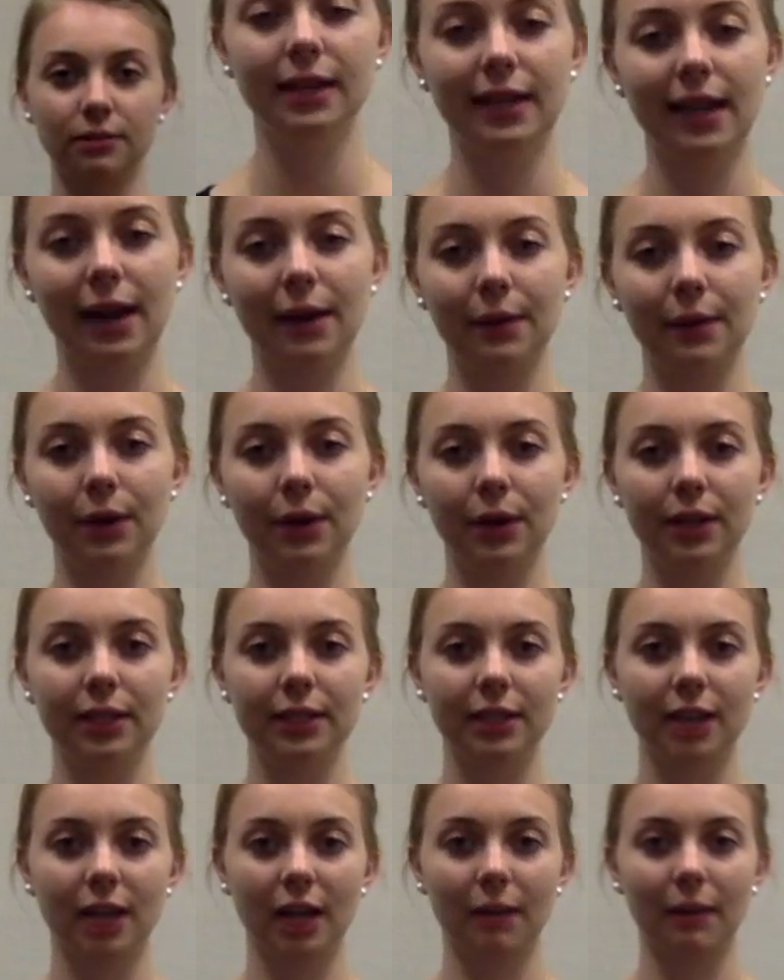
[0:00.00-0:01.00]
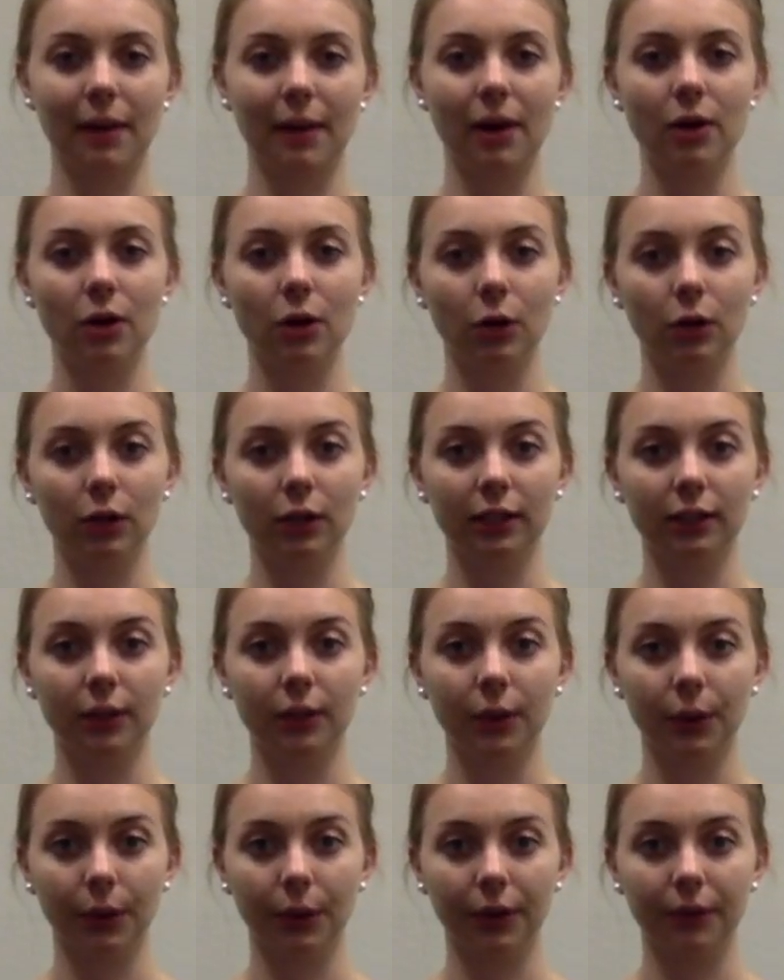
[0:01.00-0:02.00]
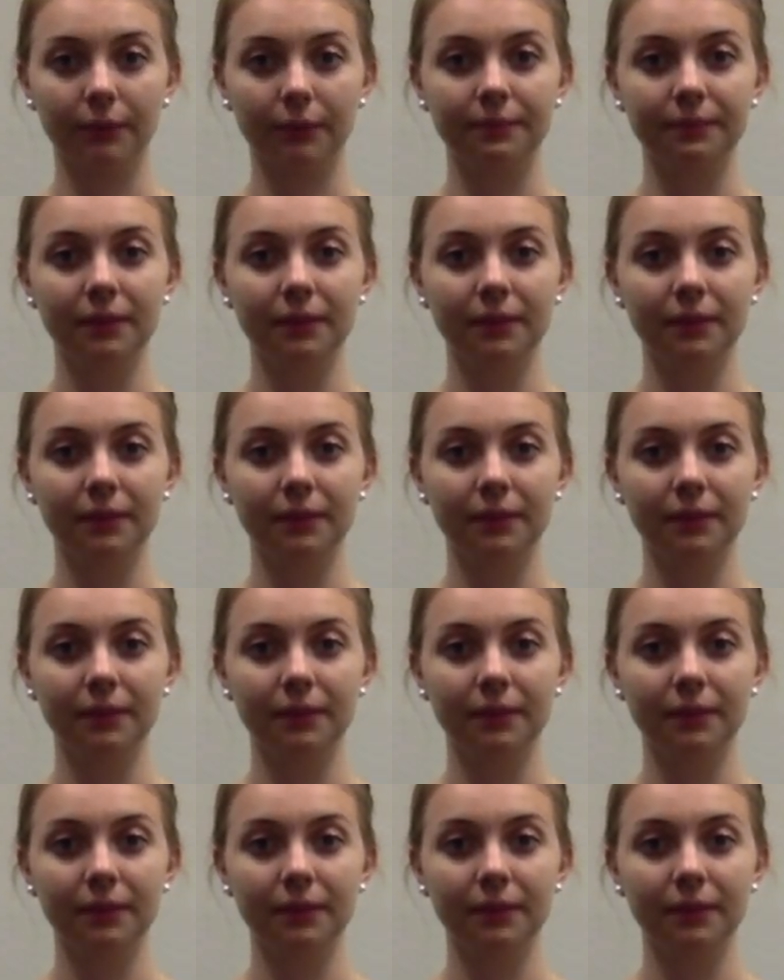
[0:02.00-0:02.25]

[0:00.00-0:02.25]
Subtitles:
Now we're going to talk about holding the horn.